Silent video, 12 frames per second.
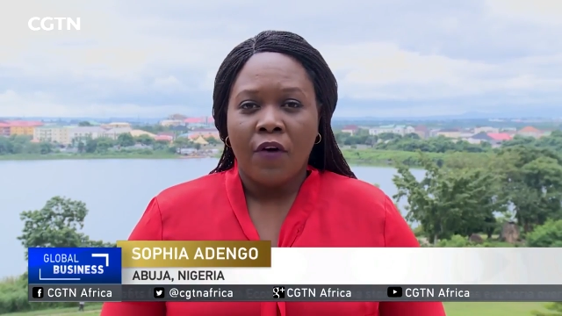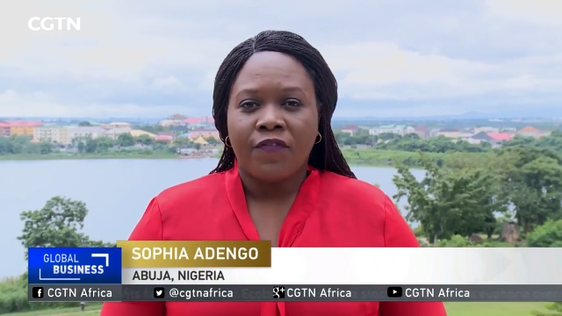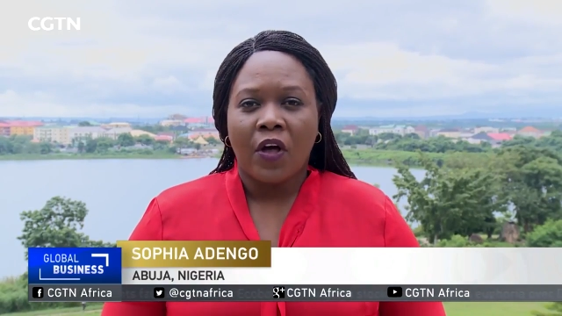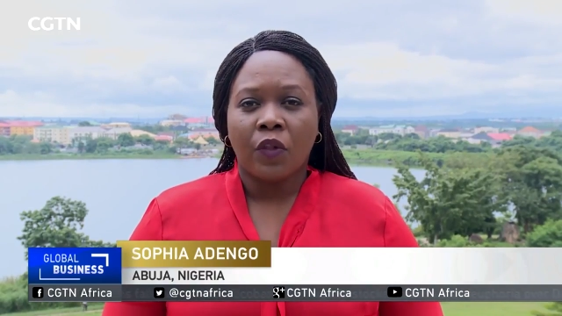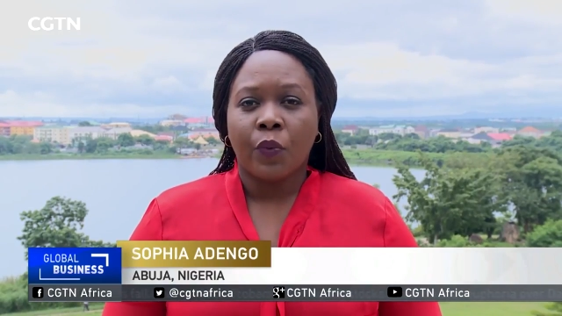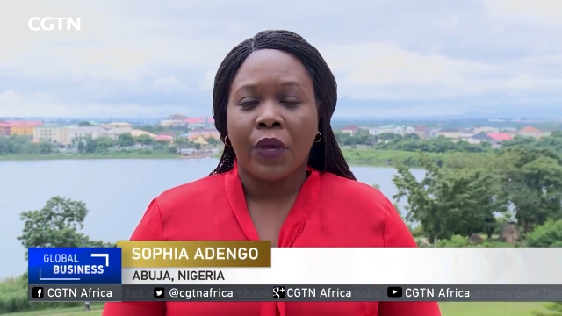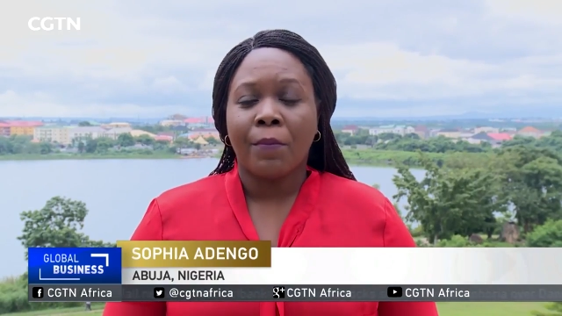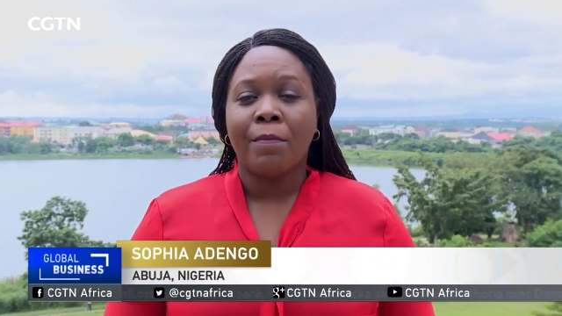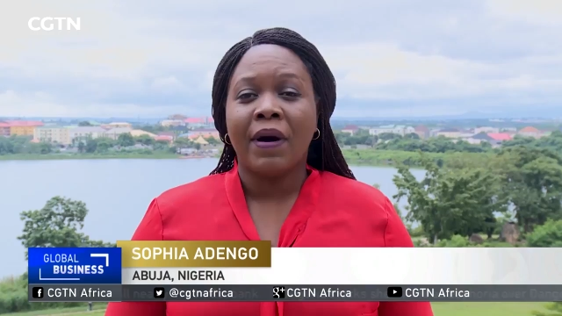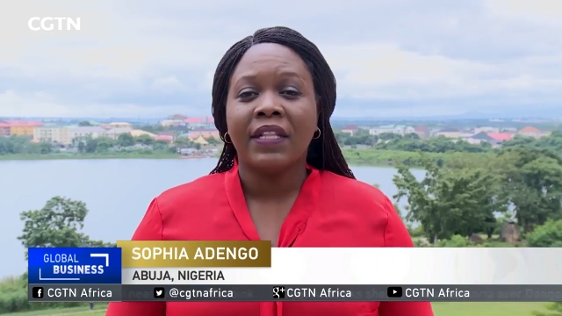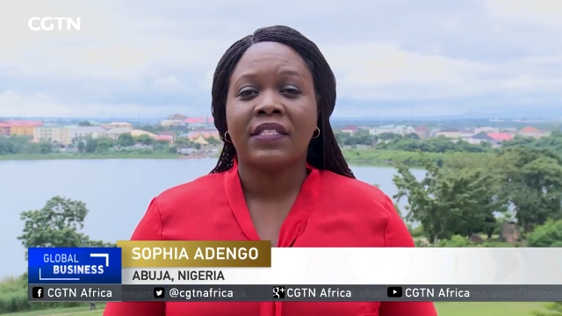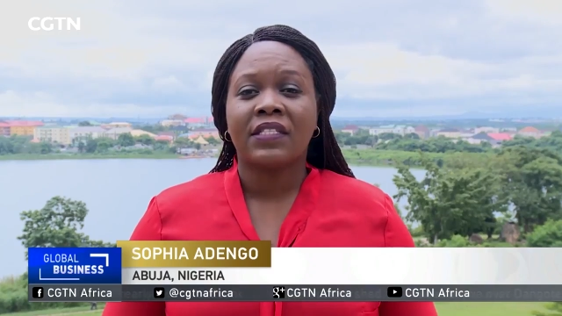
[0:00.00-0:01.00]
following
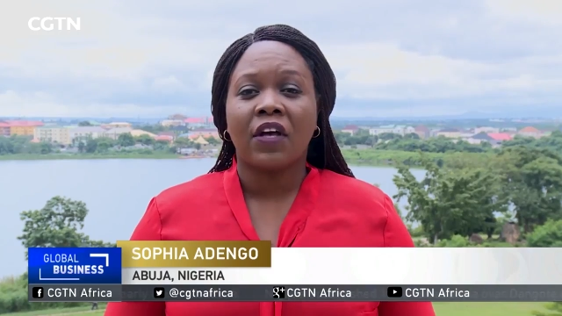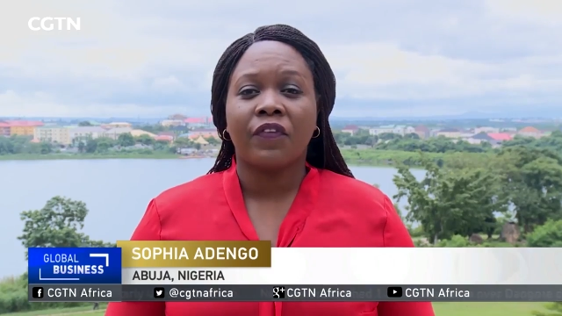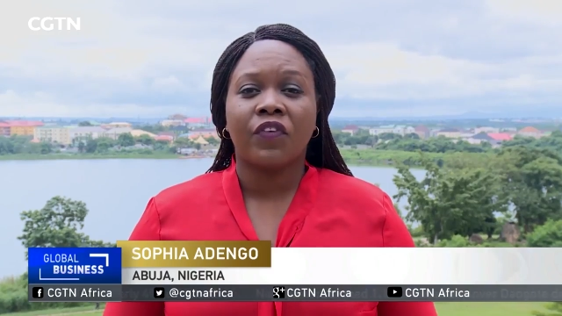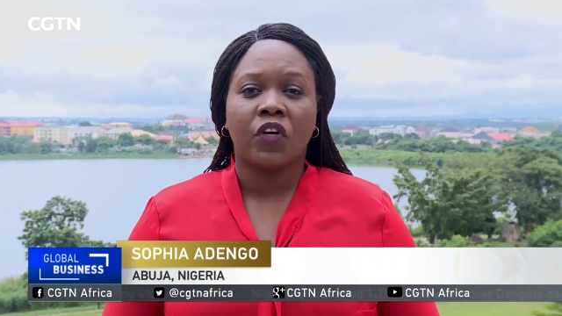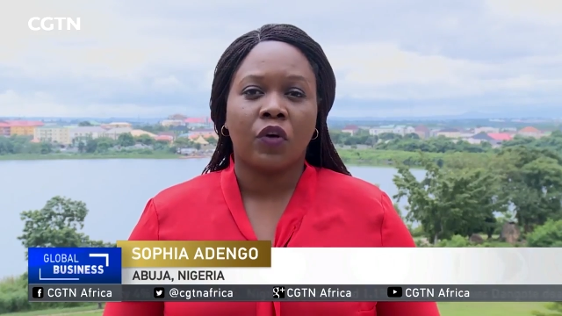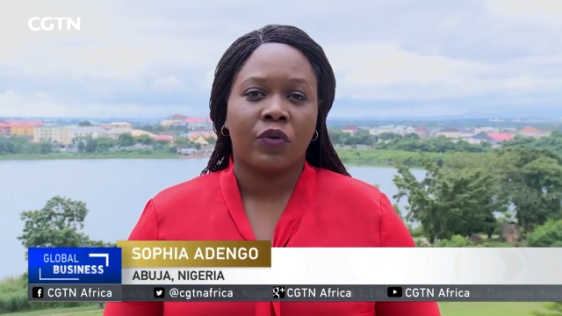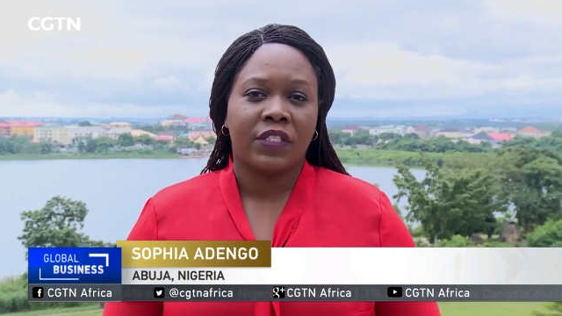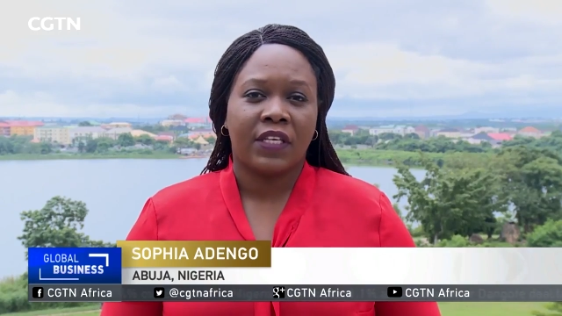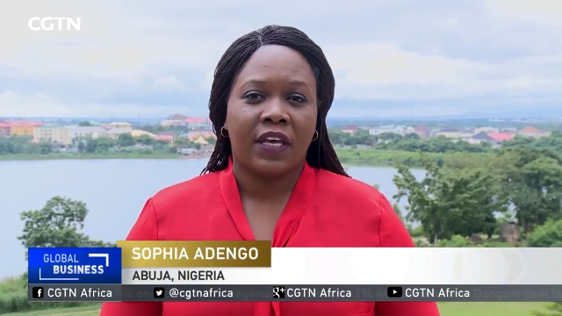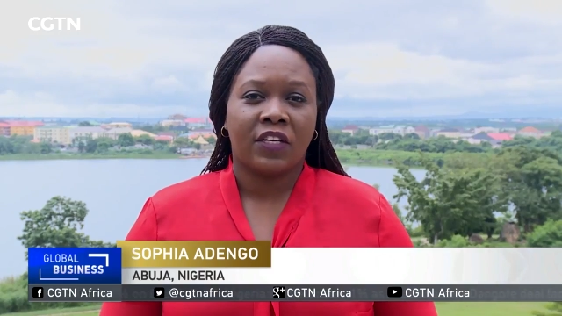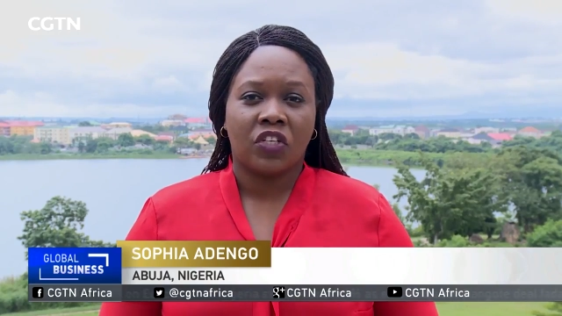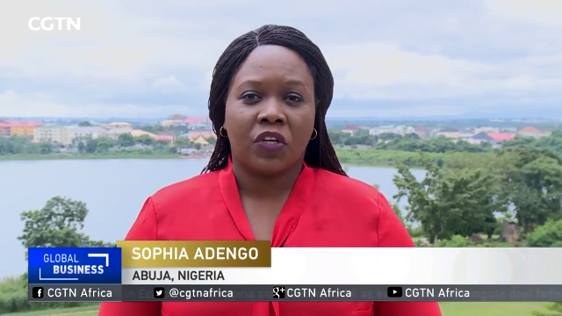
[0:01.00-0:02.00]
months of
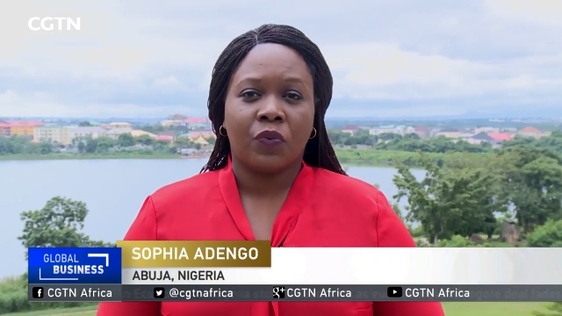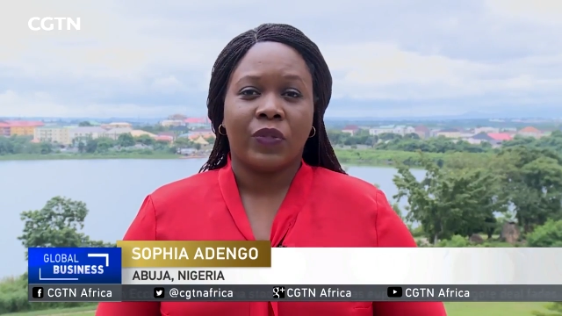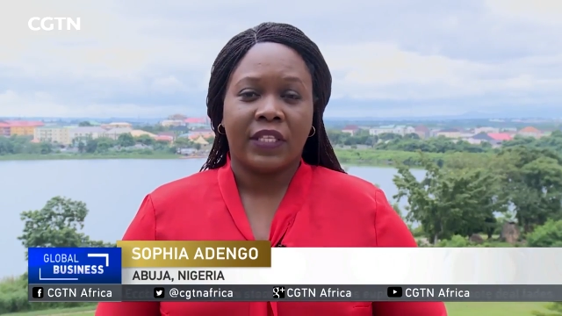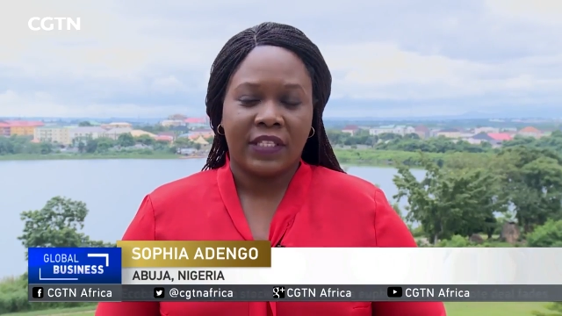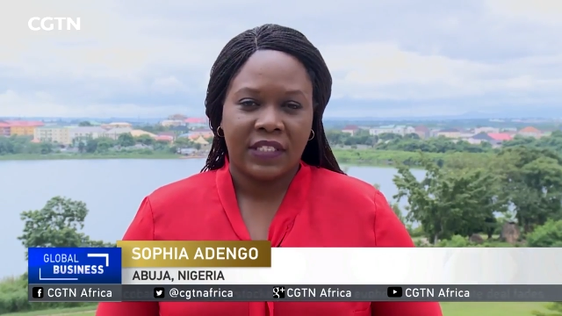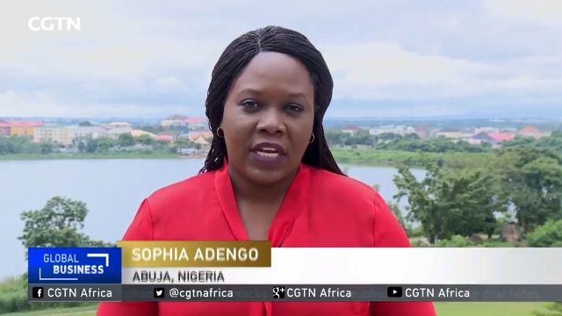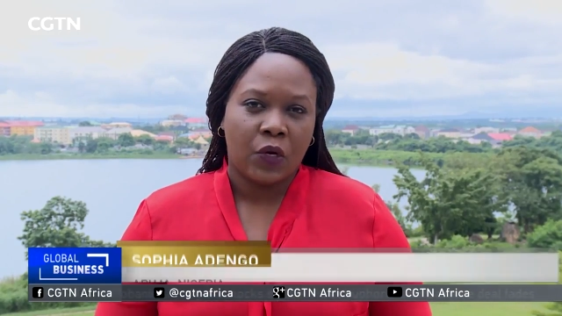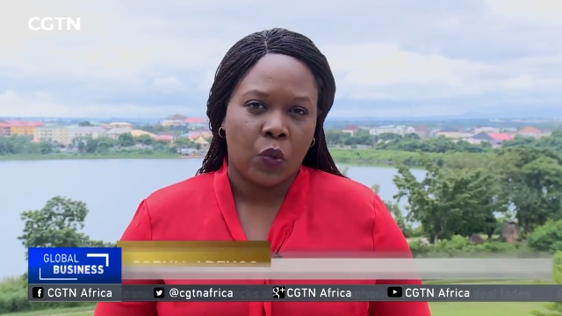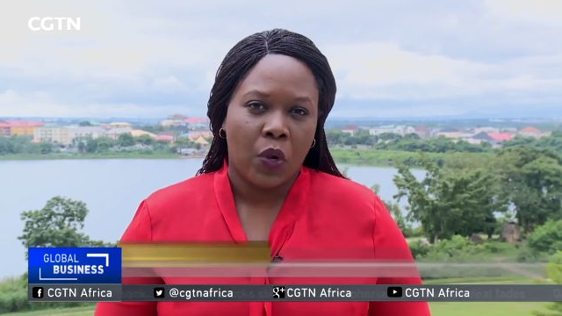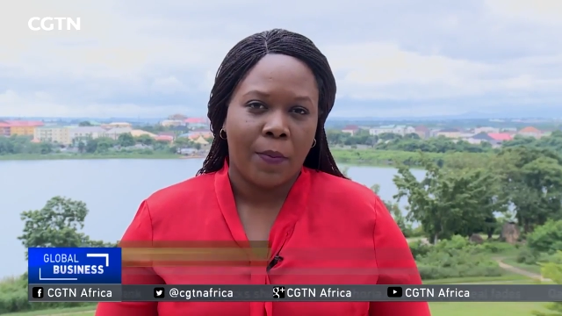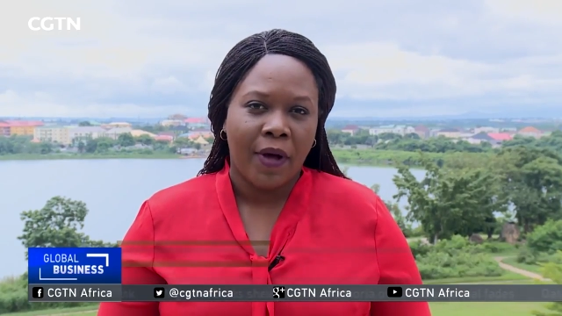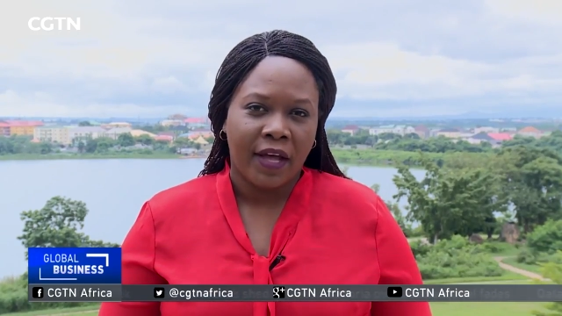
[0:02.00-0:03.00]
negotiation with the state
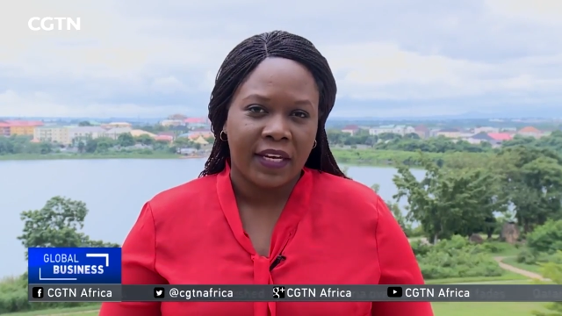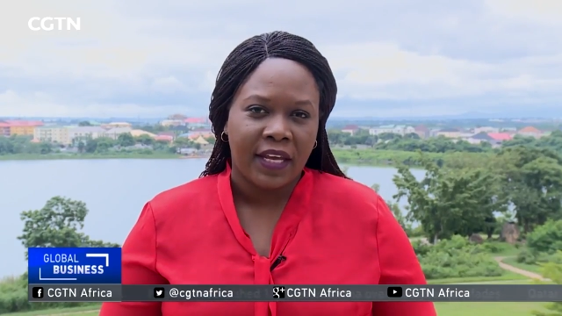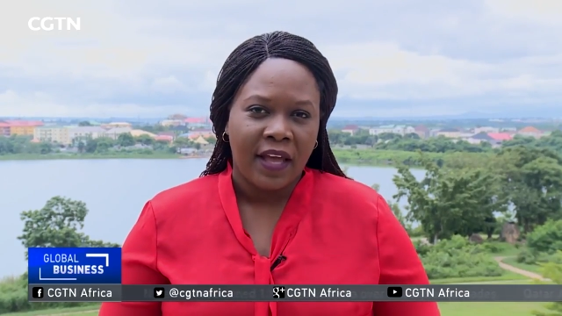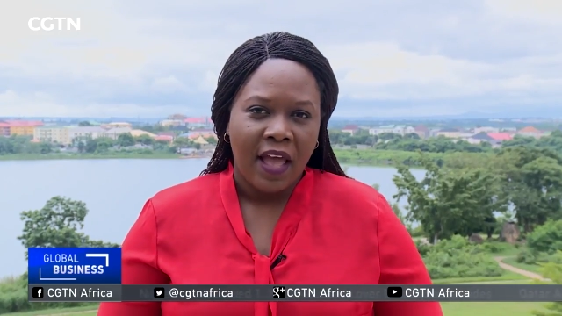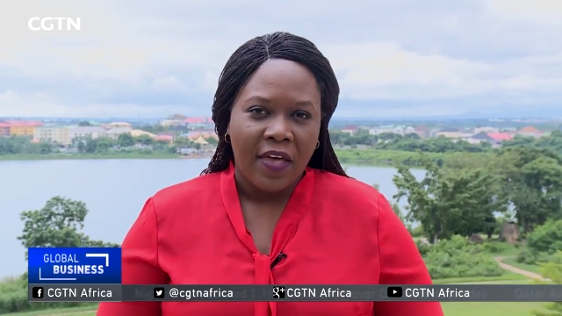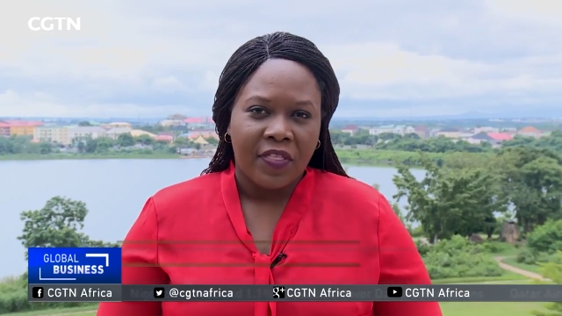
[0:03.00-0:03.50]
oil body,